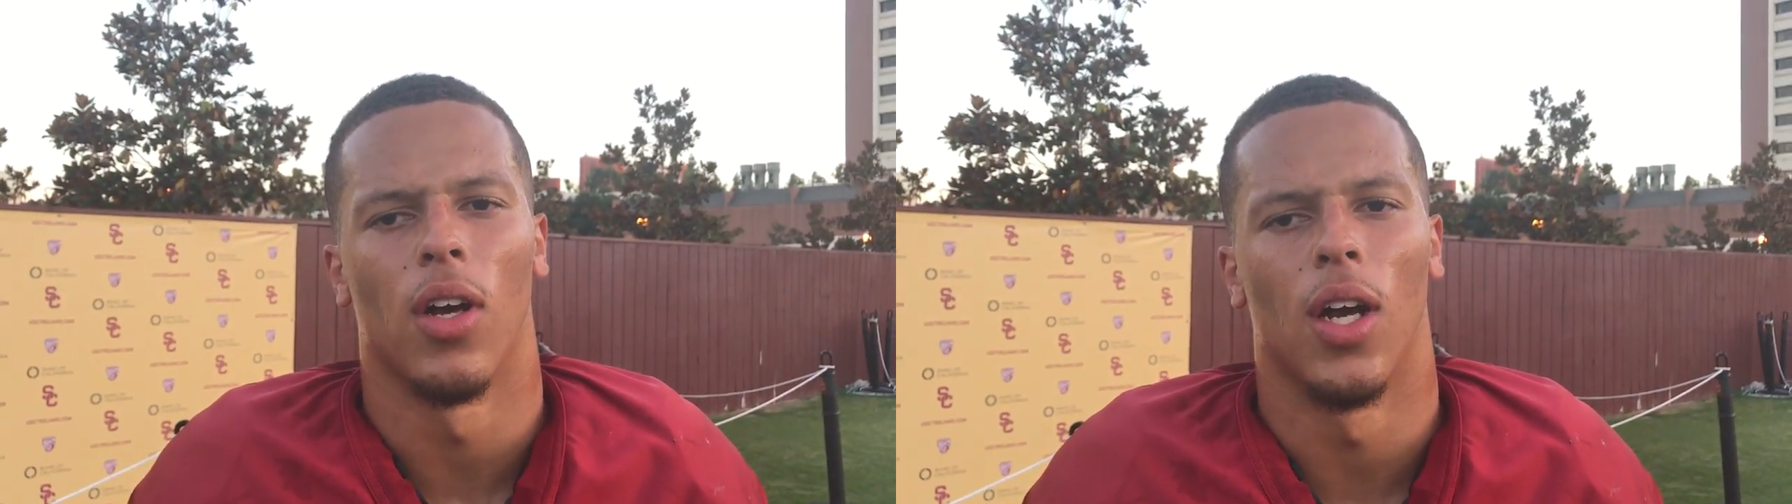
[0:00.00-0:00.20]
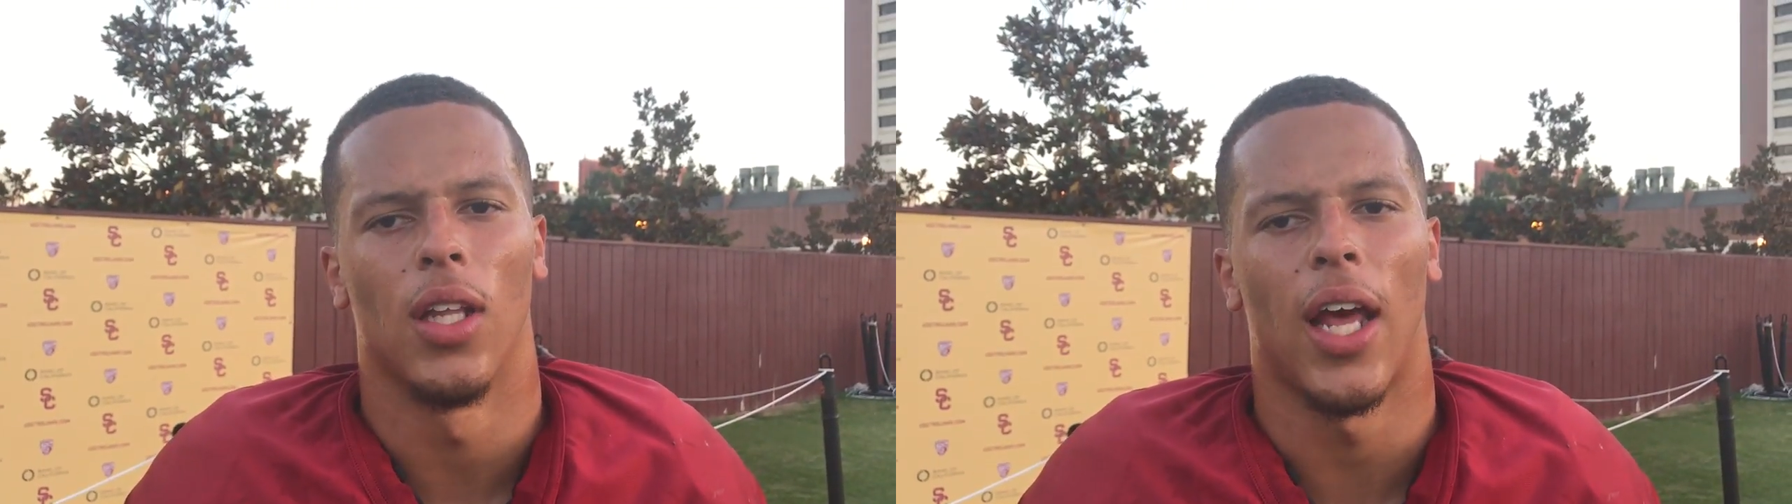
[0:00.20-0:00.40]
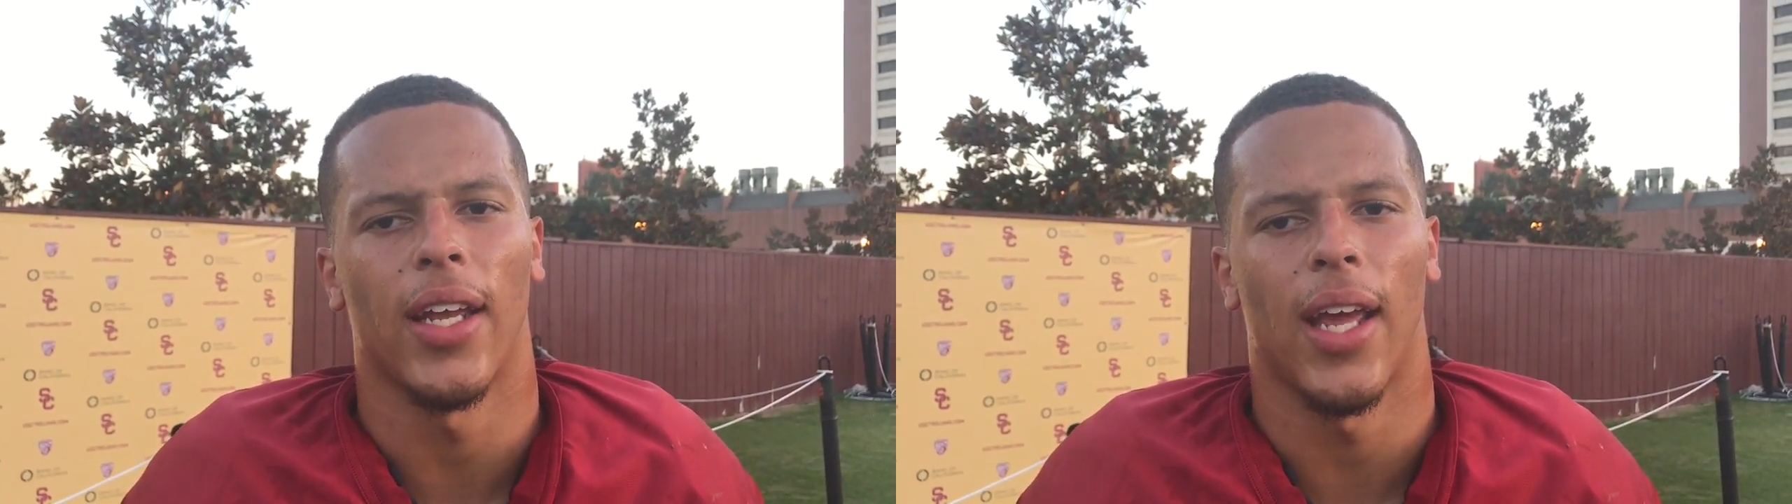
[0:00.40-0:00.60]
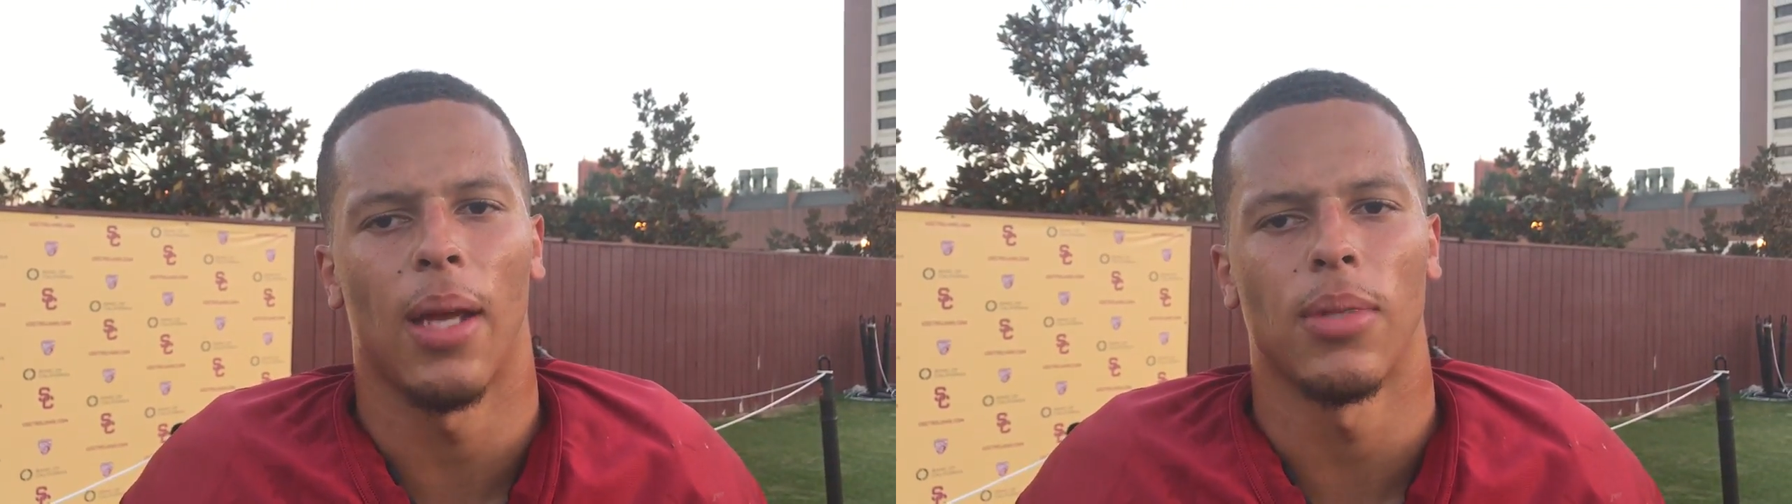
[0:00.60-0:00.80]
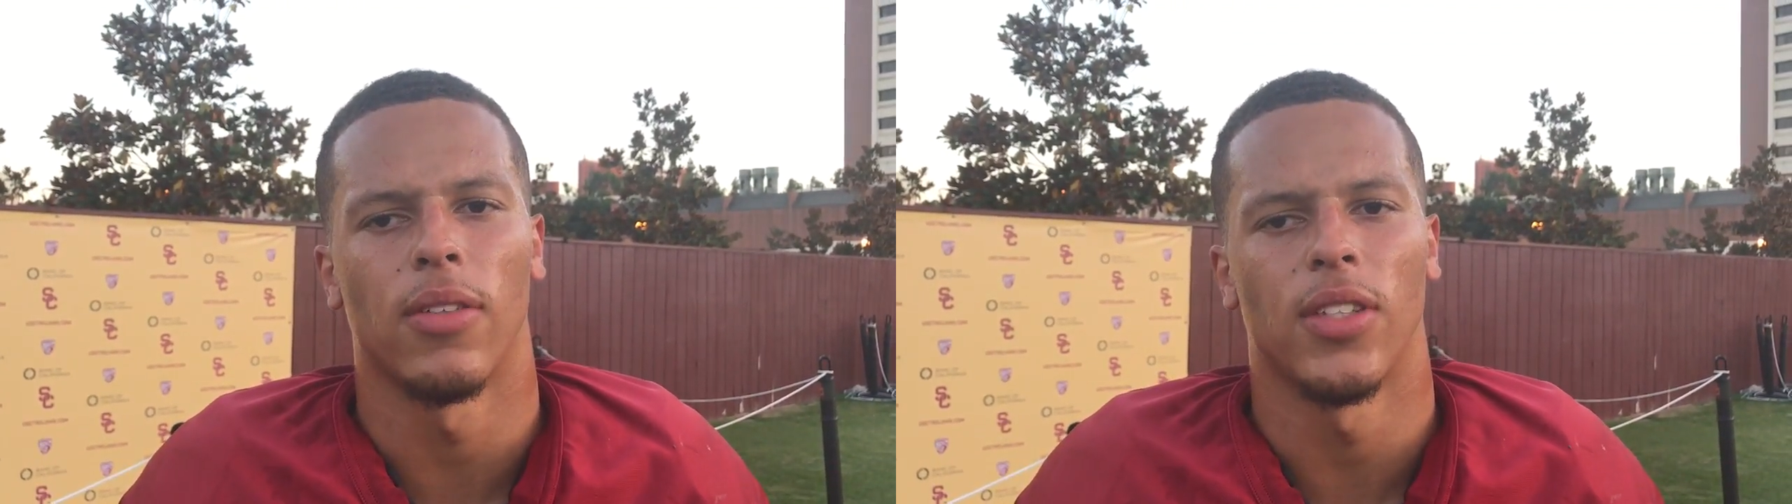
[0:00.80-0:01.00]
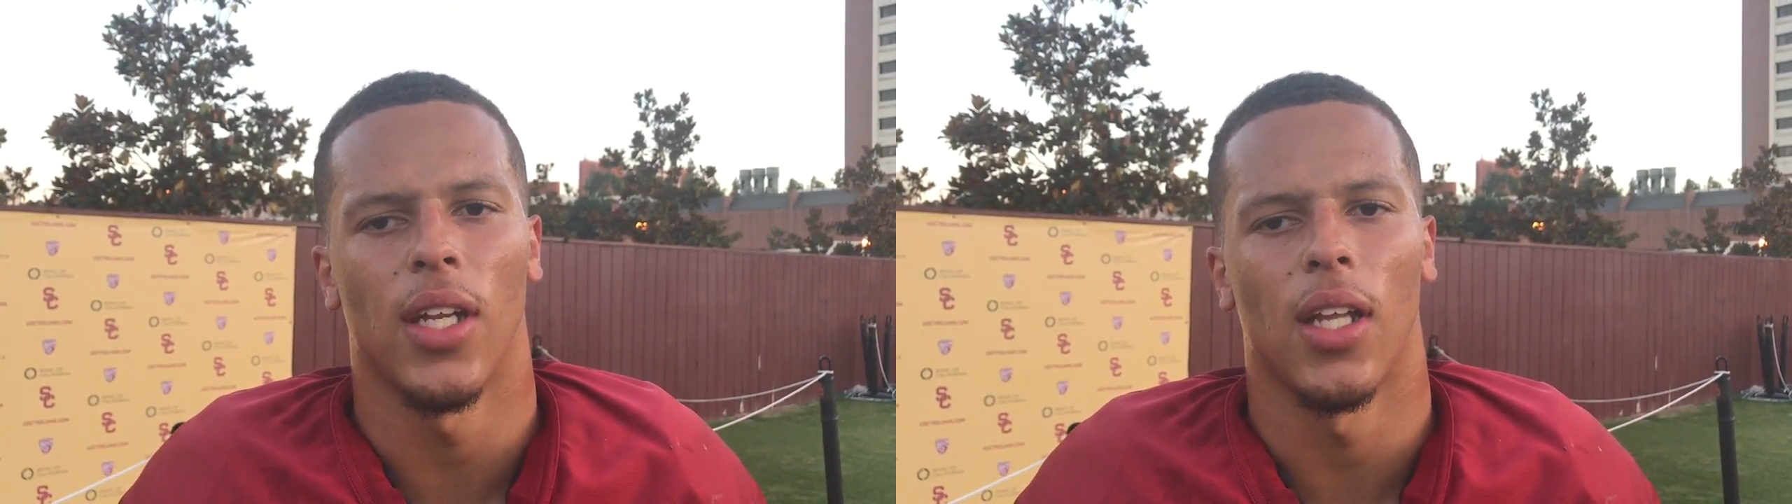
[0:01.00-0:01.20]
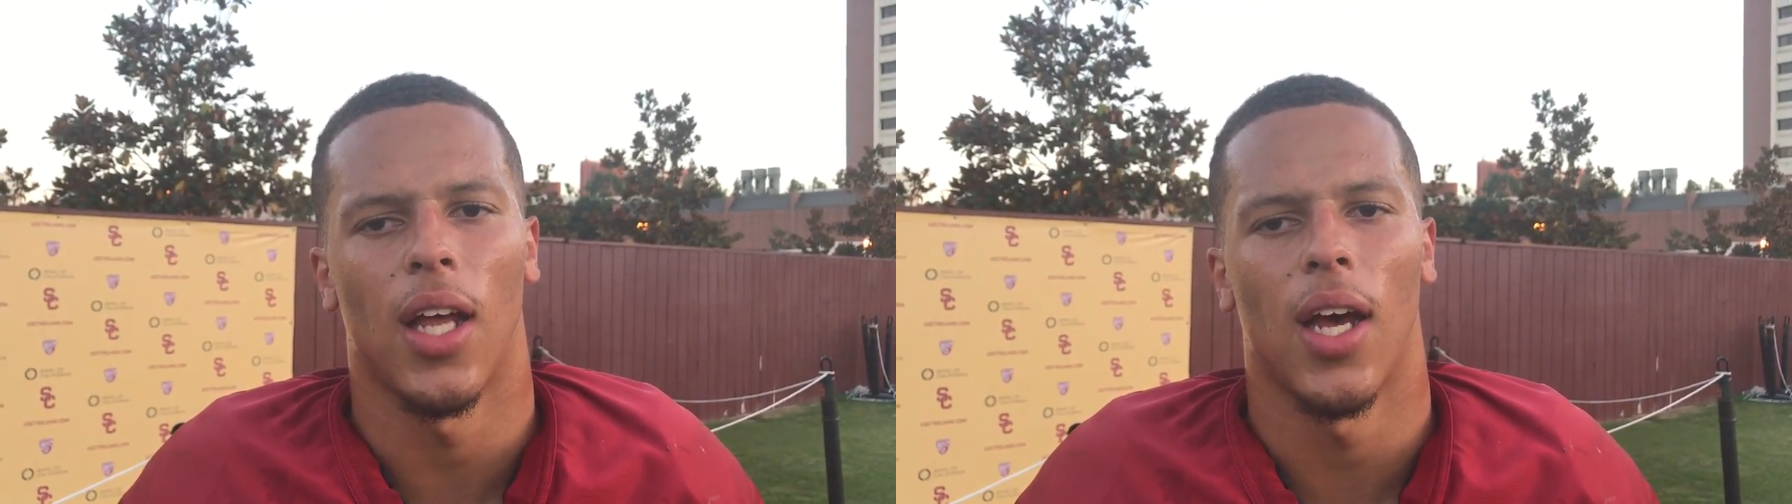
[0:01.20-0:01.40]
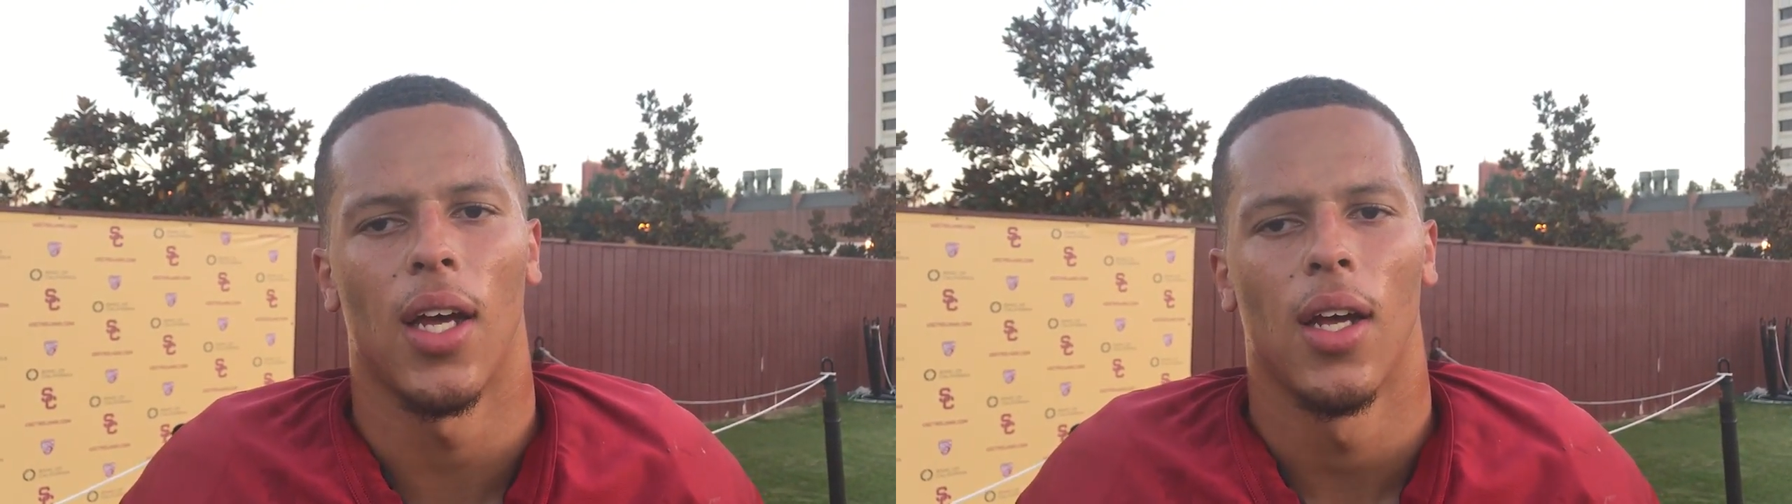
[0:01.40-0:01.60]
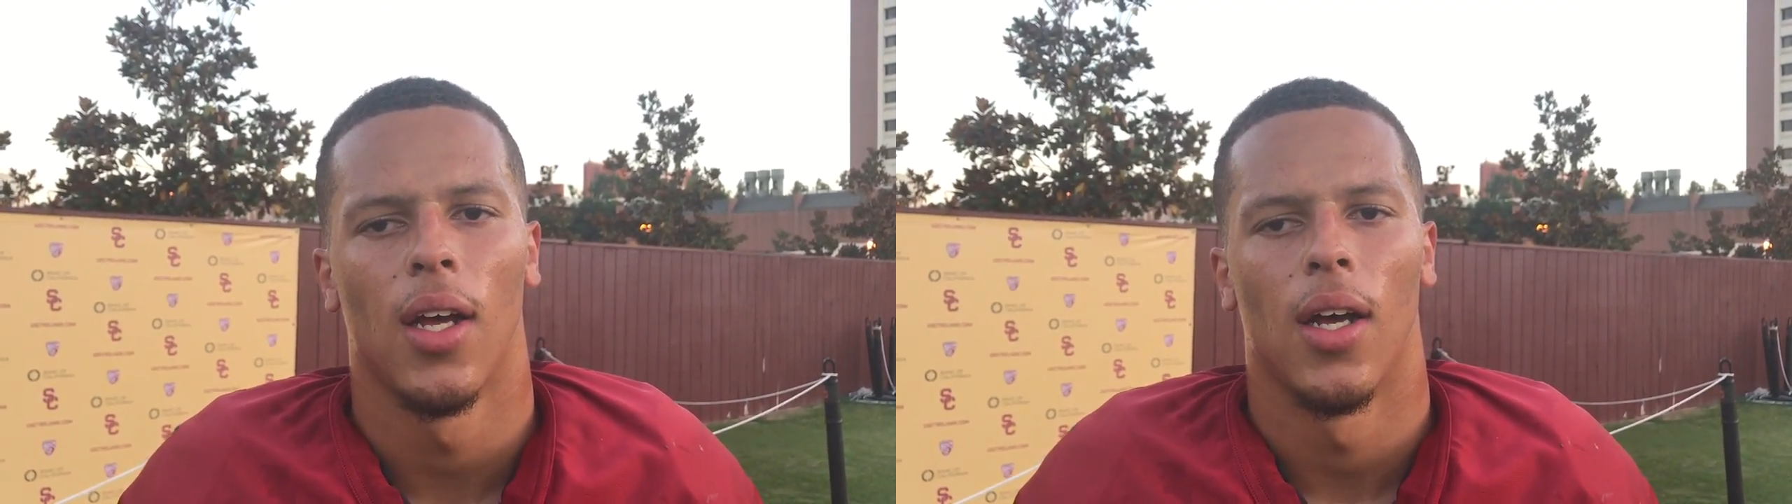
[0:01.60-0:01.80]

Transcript: a lot of games. I've seen a lot.